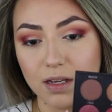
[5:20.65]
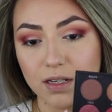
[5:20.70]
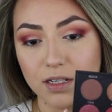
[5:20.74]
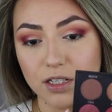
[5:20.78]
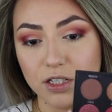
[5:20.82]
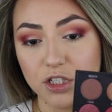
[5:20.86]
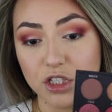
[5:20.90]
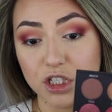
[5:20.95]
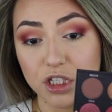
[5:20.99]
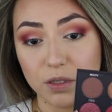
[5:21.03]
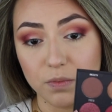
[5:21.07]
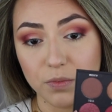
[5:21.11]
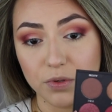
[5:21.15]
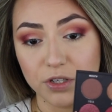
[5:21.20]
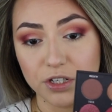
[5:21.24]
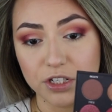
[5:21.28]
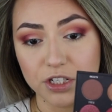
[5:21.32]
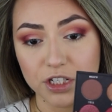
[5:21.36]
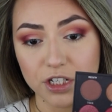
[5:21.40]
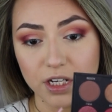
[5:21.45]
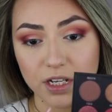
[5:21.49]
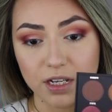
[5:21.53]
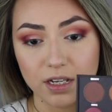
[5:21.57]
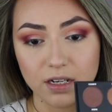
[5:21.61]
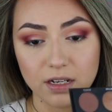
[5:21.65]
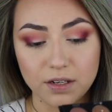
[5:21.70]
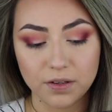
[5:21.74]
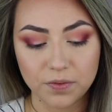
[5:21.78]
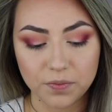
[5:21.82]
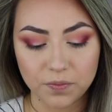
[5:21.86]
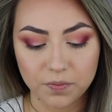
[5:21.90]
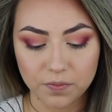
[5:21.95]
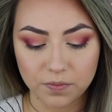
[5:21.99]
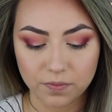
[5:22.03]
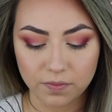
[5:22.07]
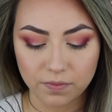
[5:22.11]
shimmer shade.
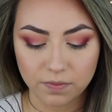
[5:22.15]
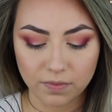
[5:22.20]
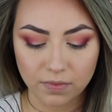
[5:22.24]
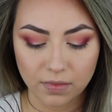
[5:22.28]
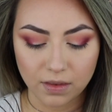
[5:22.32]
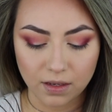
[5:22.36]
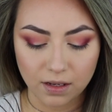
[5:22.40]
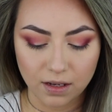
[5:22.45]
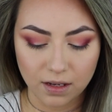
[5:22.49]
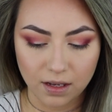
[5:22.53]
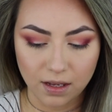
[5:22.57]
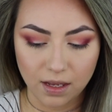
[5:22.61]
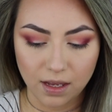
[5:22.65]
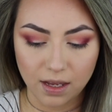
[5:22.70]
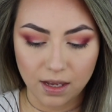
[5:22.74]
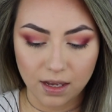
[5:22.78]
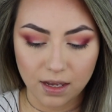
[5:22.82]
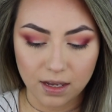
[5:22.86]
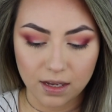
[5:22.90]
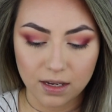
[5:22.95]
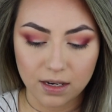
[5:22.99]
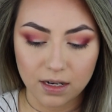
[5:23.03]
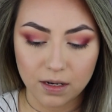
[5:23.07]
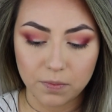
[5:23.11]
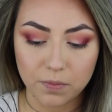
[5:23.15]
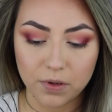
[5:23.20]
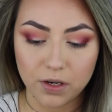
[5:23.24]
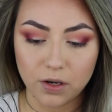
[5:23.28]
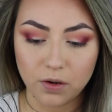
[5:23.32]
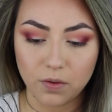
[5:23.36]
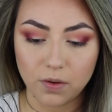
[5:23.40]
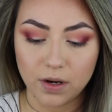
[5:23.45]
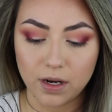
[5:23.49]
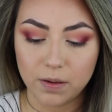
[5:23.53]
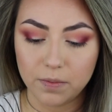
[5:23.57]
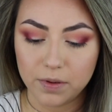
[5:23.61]
And I'm gonna
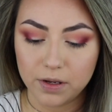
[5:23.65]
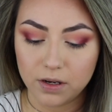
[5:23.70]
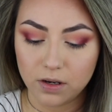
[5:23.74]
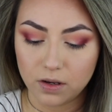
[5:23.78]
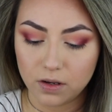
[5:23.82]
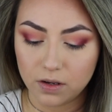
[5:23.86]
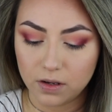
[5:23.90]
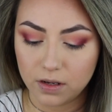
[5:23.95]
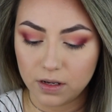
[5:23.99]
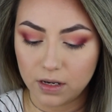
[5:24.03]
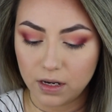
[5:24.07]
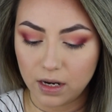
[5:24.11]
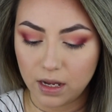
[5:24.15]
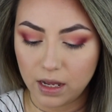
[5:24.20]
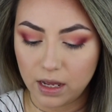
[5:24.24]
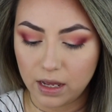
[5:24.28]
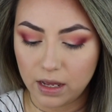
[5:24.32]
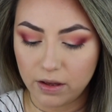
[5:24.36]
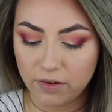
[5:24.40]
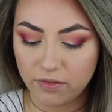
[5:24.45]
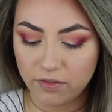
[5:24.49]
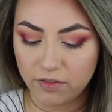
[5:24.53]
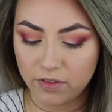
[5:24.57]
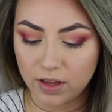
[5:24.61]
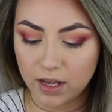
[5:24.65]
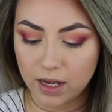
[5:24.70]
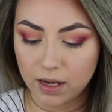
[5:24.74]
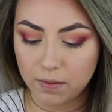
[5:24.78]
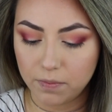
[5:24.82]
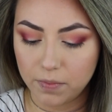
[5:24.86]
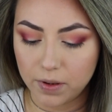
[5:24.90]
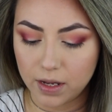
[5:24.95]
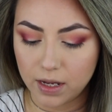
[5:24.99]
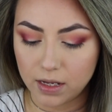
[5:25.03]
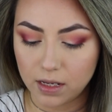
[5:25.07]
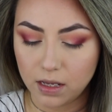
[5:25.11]
grab it on a flat
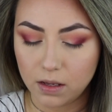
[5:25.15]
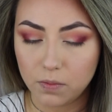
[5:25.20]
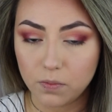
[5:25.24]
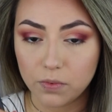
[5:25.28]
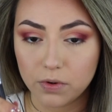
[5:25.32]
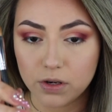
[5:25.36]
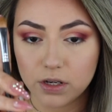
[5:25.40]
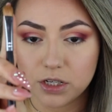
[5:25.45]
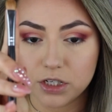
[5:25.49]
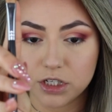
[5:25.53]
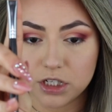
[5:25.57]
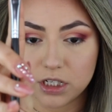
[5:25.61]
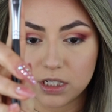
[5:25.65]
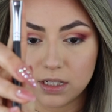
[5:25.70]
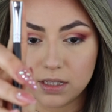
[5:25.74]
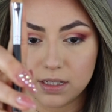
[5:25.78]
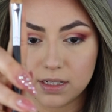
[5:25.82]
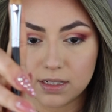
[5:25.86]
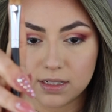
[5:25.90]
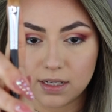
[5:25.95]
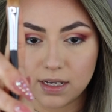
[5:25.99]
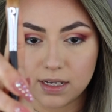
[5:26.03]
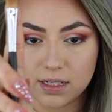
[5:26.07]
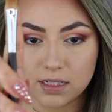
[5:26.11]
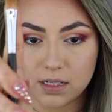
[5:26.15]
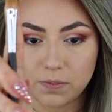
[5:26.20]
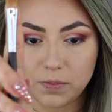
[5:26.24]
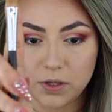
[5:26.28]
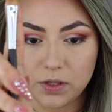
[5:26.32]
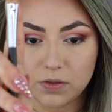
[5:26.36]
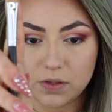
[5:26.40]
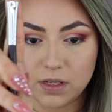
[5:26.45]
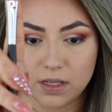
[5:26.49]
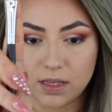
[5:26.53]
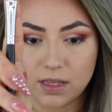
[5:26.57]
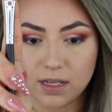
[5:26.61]
packing brush. In this case, I'm
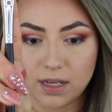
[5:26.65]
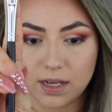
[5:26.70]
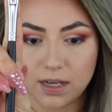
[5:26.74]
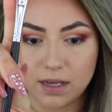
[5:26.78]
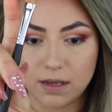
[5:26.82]
using the